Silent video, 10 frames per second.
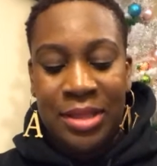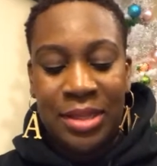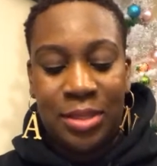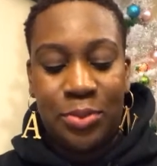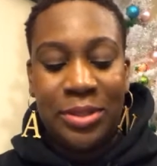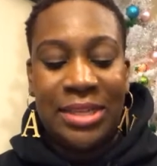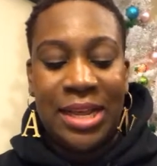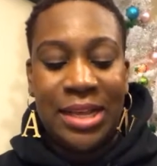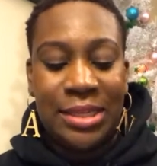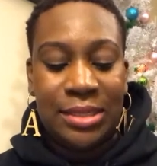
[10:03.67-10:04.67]
this one
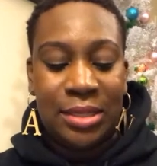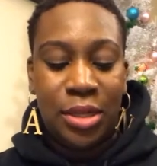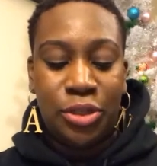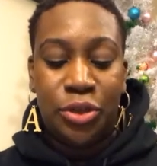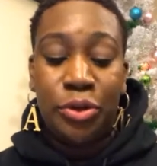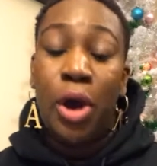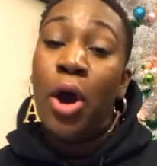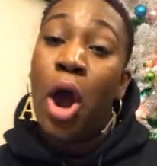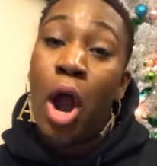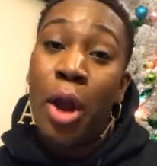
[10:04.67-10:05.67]
says, do
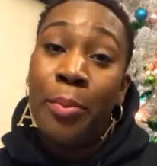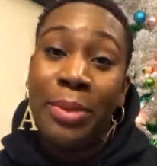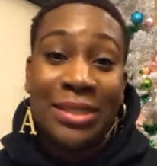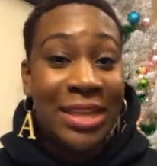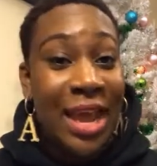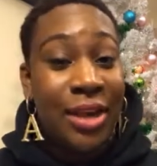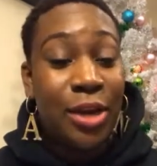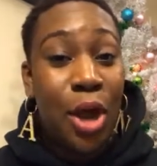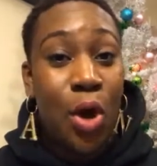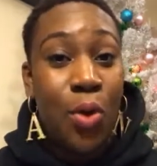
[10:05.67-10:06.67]
no harm, but take
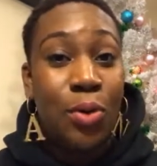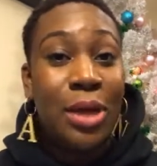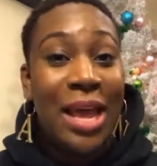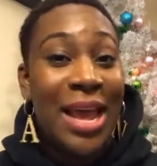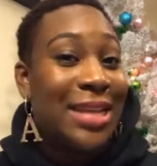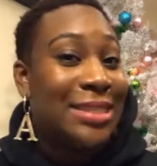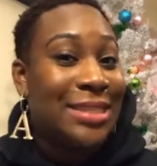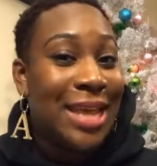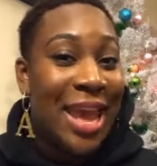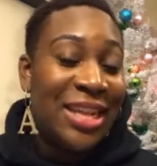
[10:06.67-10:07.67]
no
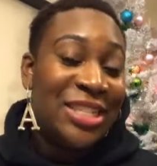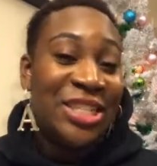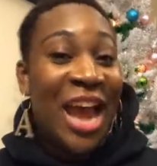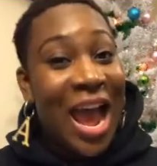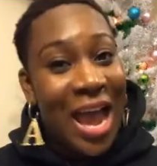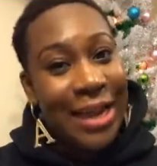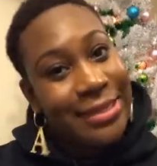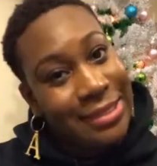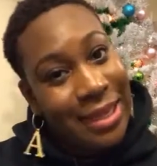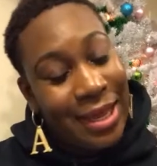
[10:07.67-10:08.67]

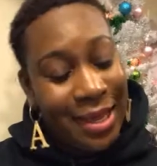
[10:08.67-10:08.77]
S-H-I-T.